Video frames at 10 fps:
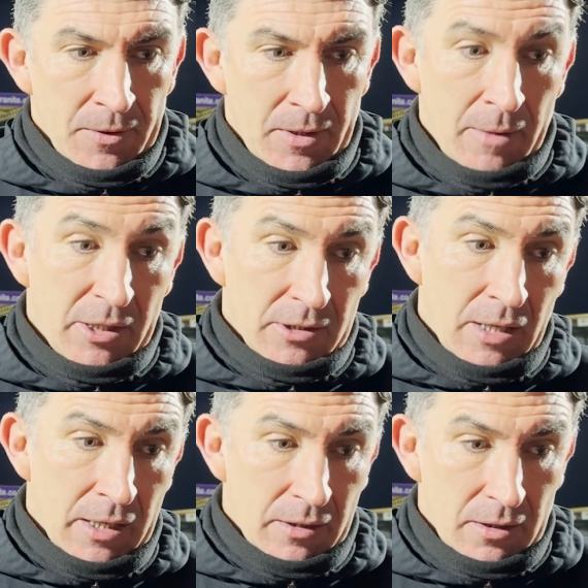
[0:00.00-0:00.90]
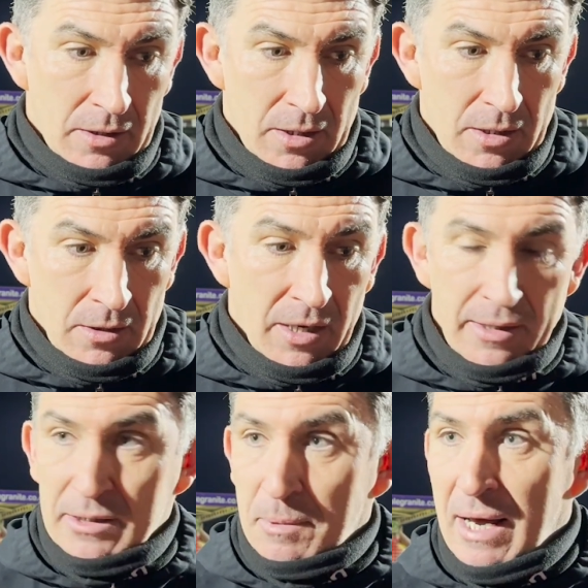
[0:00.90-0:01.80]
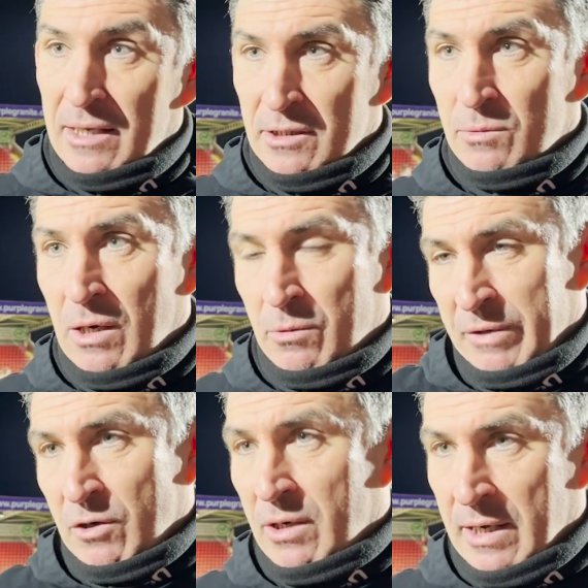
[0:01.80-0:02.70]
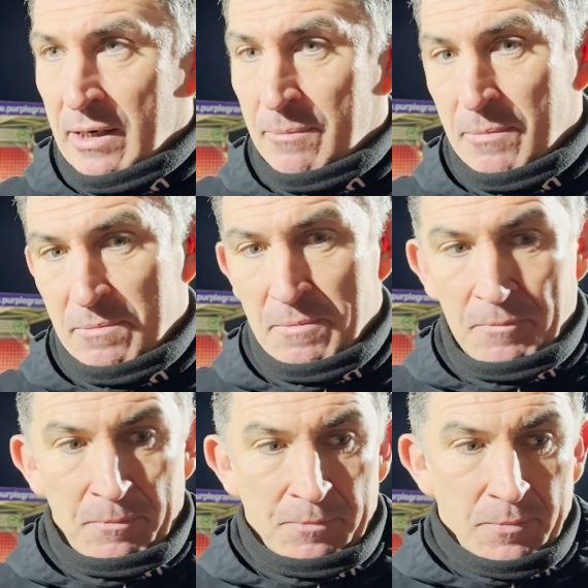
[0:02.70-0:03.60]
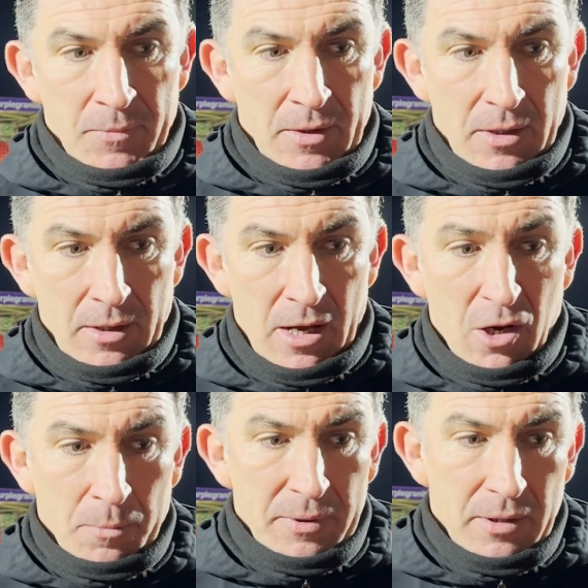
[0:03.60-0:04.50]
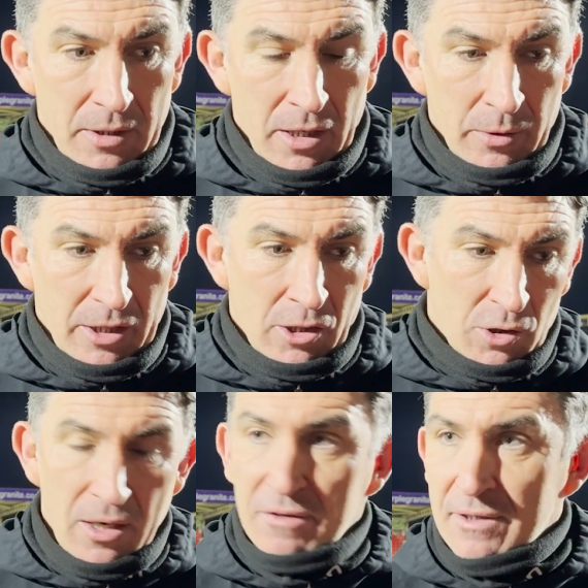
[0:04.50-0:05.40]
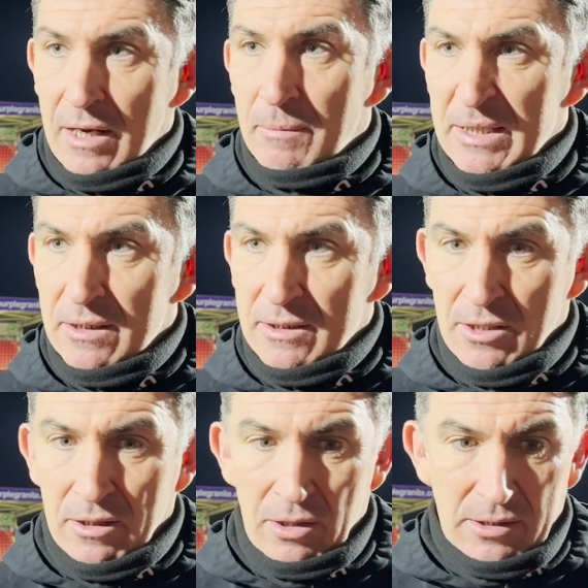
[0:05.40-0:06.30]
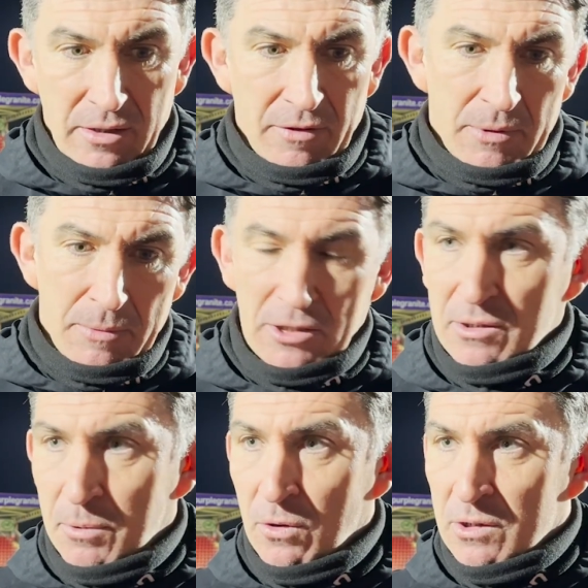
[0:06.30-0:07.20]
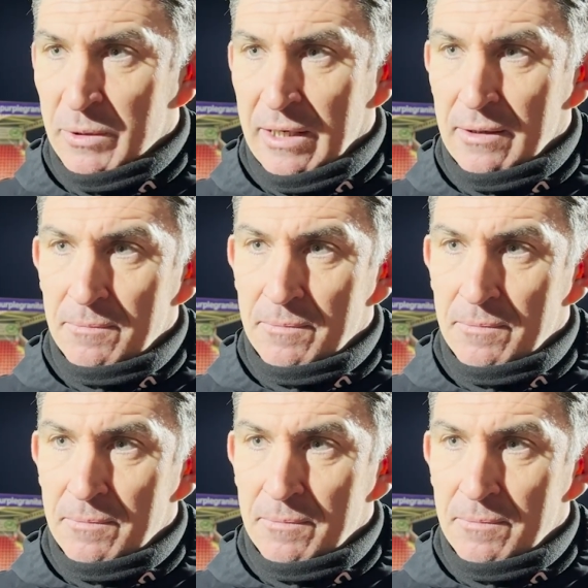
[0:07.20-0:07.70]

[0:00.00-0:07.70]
how much they like these players as well. And we've got to get them help, you know, and look after them. And, you know, let's give them as much support as we can.